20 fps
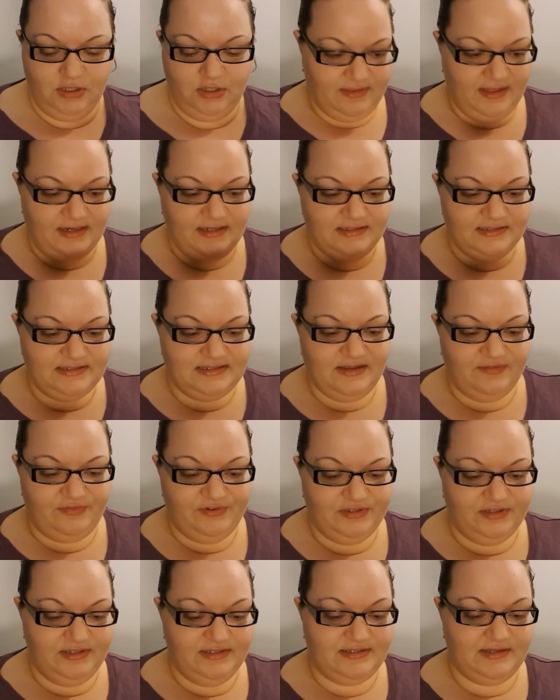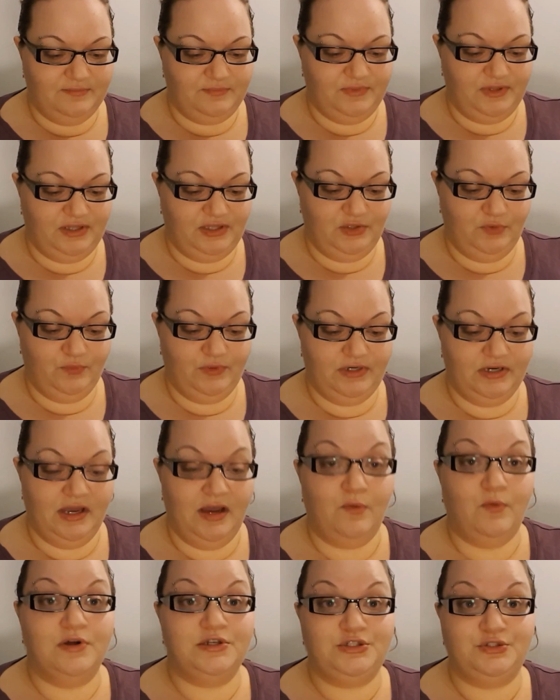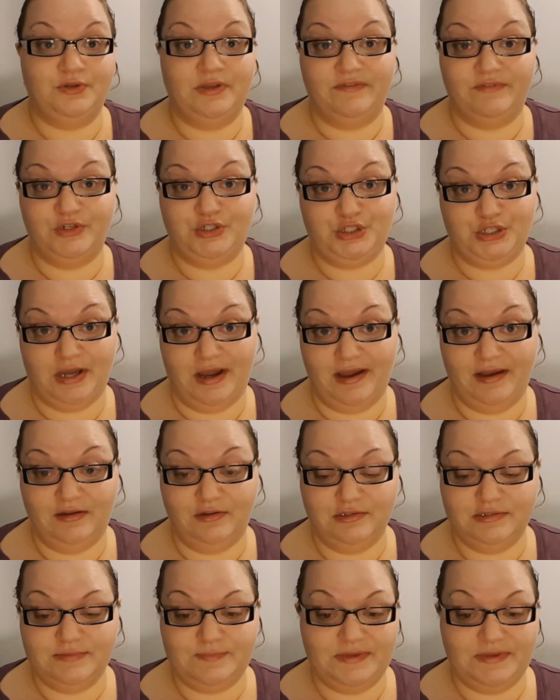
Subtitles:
That is definitely something you would not want to give a child,